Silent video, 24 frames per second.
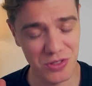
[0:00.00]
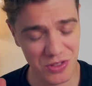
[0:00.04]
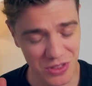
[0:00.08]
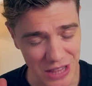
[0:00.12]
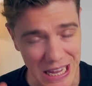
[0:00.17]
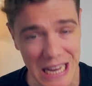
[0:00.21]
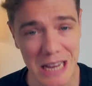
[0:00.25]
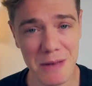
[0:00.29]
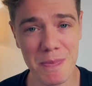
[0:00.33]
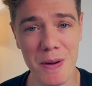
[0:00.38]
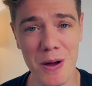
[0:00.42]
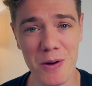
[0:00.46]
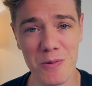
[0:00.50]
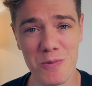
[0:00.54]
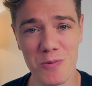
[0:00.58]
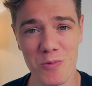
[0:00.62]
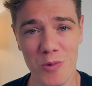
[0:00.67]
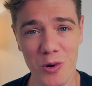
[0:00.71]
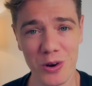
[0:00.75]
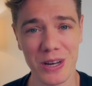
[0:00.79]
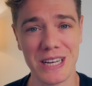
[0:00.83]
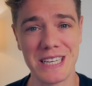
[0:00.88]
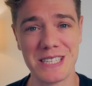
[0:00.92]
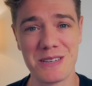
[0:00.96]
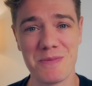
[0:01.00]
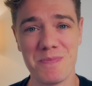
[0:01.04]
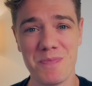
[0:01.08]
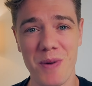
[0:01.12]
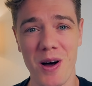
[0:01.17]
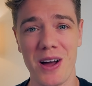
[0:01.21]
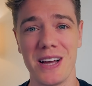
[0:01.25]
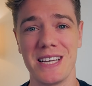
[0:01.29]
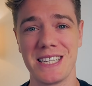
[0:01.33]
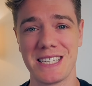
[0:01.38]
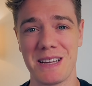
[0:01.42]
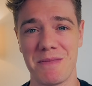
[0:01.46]
think about wanting to
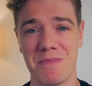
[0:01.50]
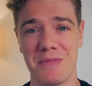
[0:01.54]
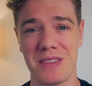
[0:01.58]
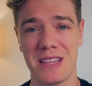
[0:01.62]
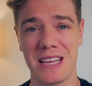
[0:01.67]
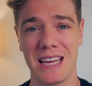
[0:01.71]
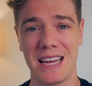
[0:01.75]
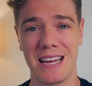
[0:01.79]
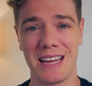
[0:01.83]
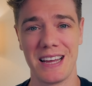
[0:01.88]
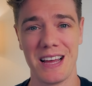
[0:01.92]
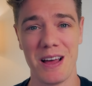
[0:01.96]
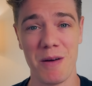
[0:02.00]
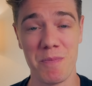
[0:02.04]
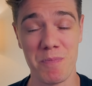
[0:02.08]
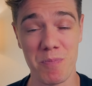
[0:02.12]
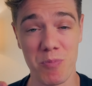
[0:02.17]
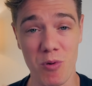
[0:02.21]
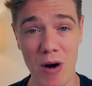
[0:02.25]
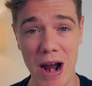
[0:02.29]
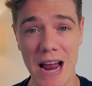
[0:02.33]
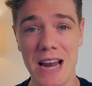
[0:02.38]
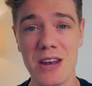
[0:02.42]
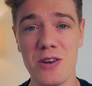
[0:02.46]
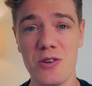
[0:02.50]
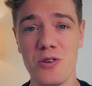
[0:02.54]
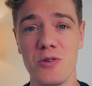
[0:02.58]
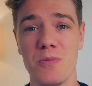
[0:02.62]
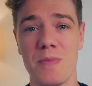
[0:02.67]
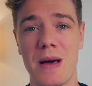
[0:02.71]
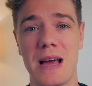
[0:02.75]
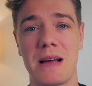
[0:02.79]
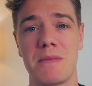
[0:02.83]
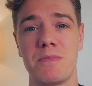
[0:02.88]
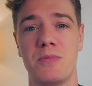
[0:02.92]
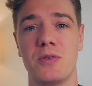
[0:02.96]
buy something, a brand new
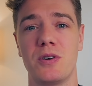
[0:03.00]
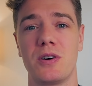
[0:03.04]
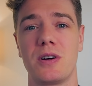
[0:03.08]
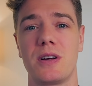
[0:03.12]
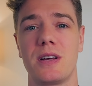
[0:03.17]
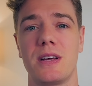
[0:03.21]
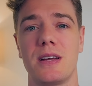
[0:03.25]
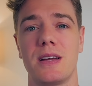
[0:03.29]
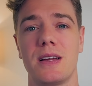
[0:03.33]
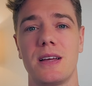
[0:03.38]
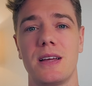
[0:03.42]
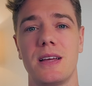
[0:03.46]
MacBook,